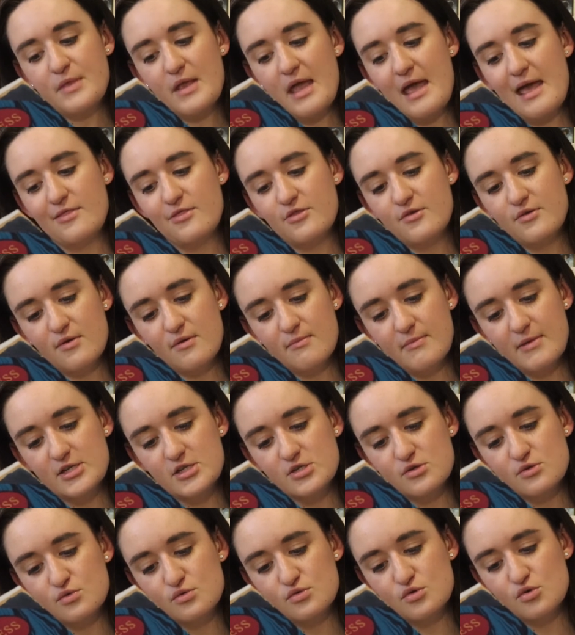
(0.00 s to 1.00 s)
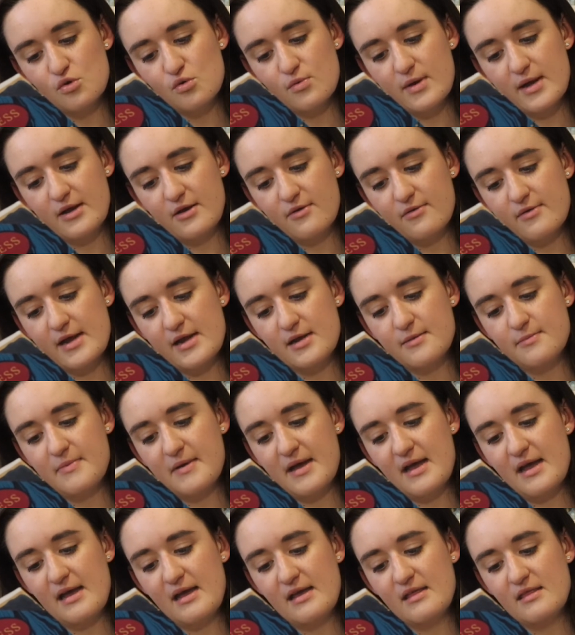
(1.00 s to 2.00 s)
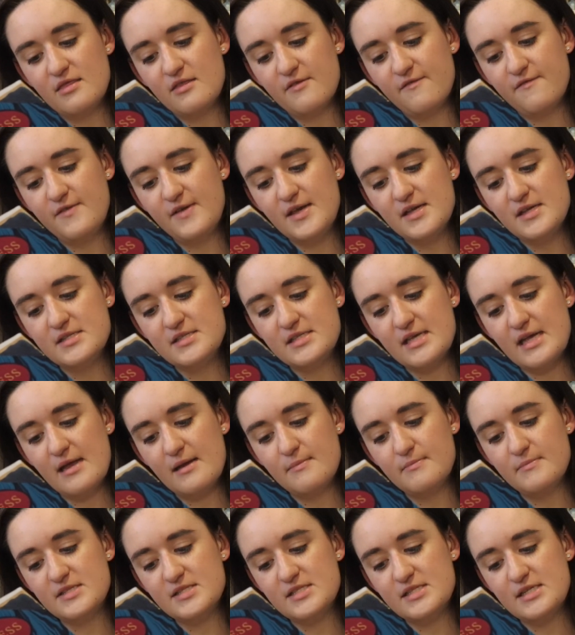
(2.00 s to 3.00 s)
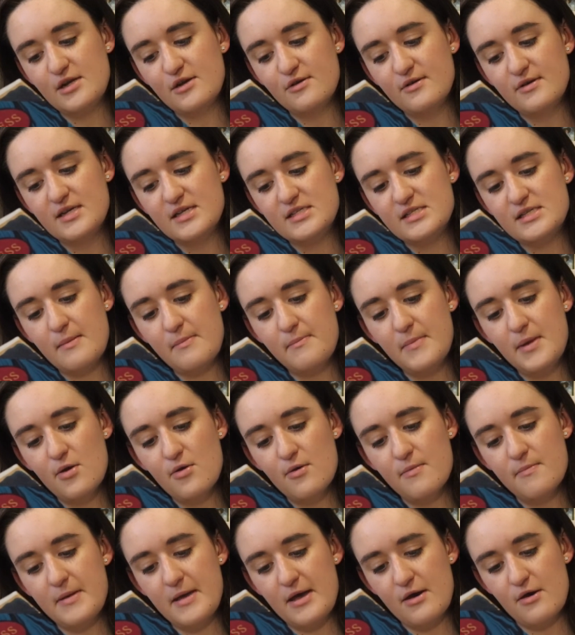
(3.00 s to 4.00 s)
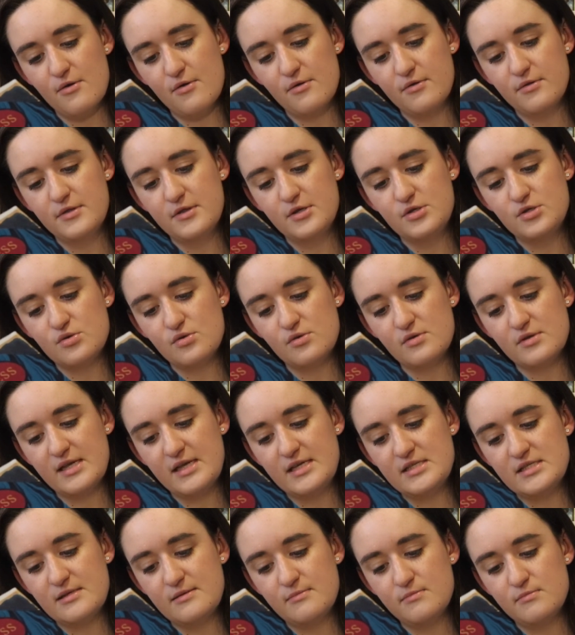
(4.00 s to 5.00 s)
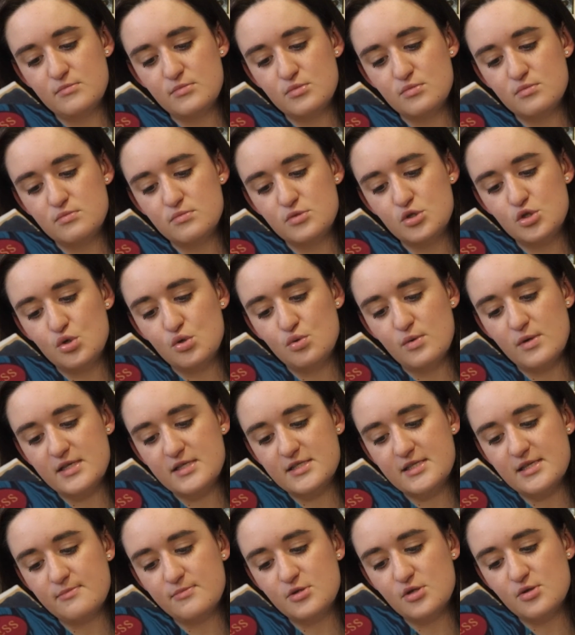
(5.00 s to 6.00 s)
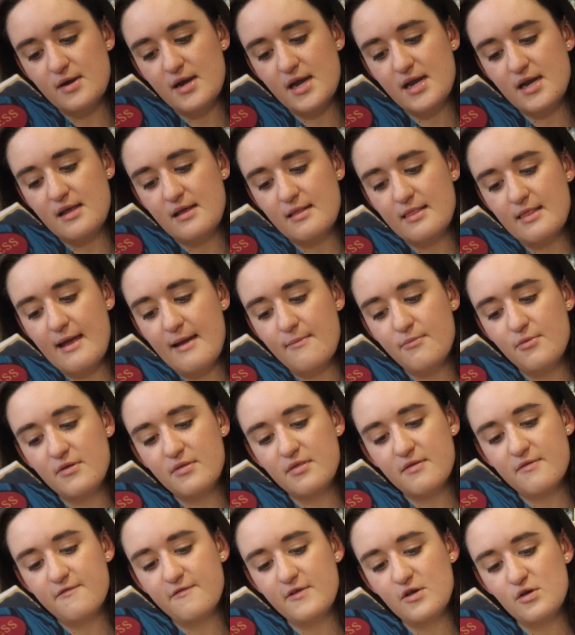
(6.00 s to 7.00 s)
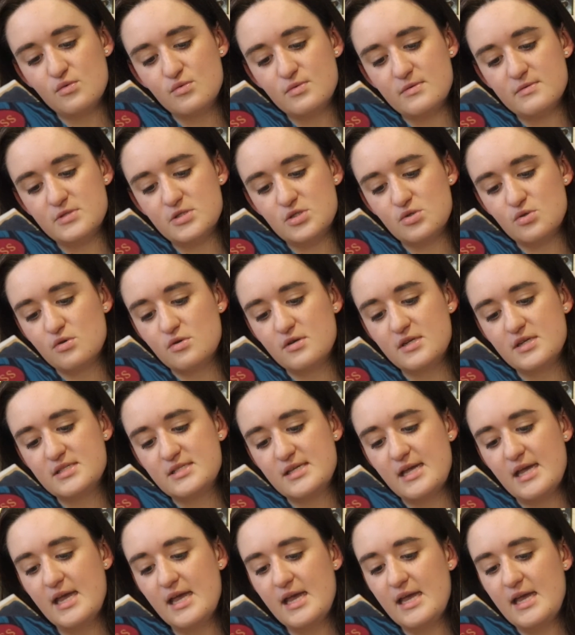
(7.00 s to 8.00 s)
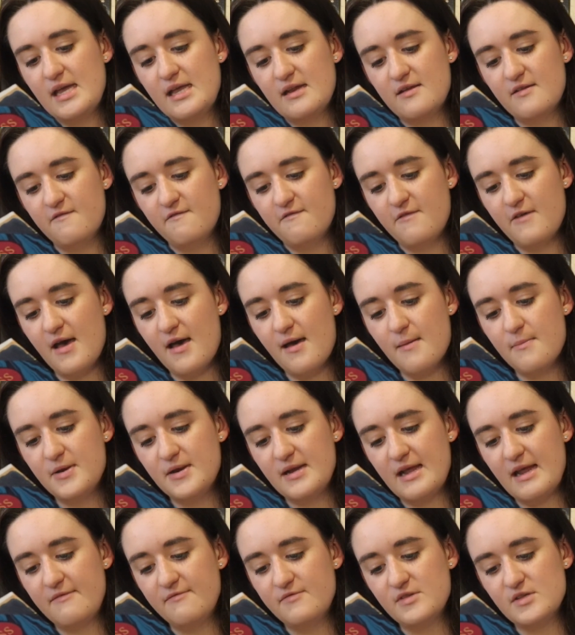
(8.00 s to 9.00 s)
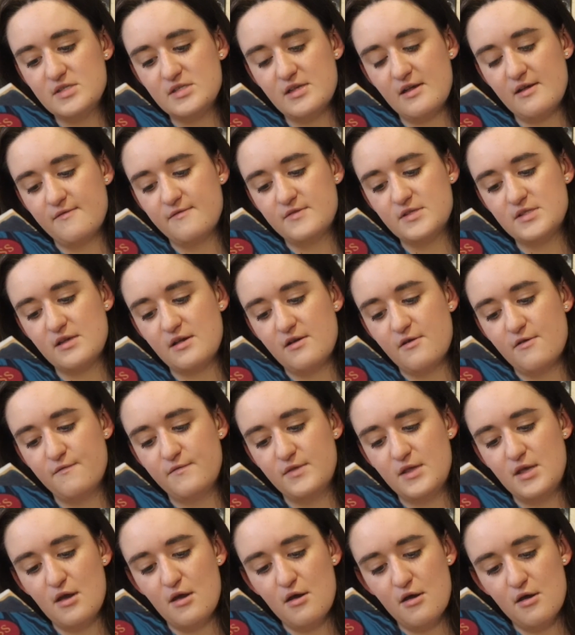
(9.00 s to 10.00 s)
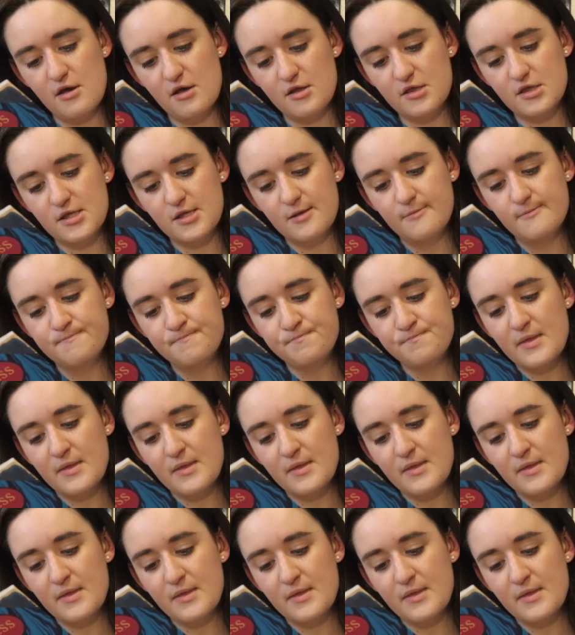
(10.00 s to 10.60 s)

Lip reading: Through a magical doorway created by the fierce and mysterious Mirabelle. The door leads him to a subterranean labyrinth filled with stories hidden far beneath the surface of the earth.